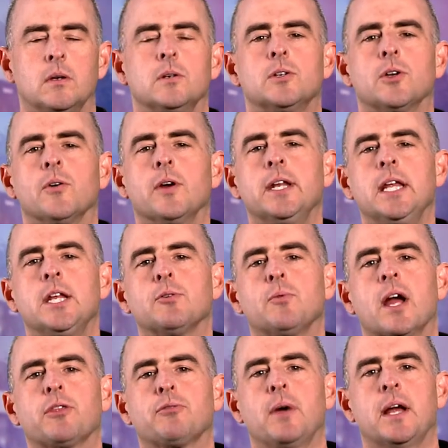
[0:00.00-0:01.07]
During
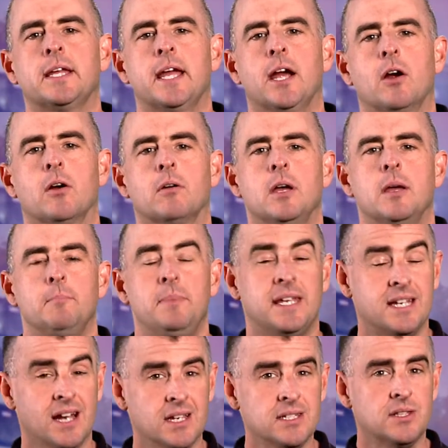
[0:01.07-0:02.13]
indirect threat care,
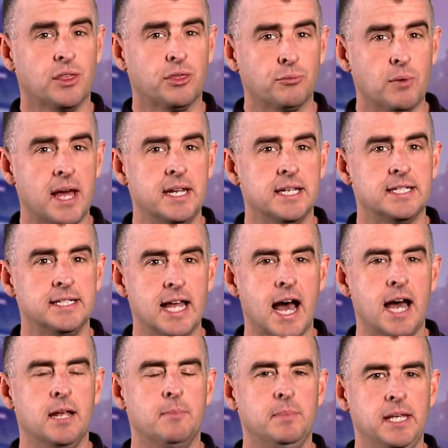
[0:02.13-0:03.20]
because the threat is
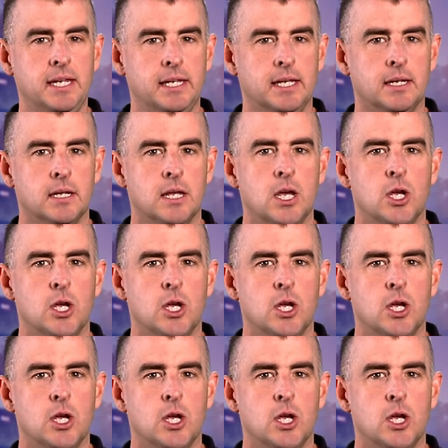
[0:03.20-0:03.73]
not immediate,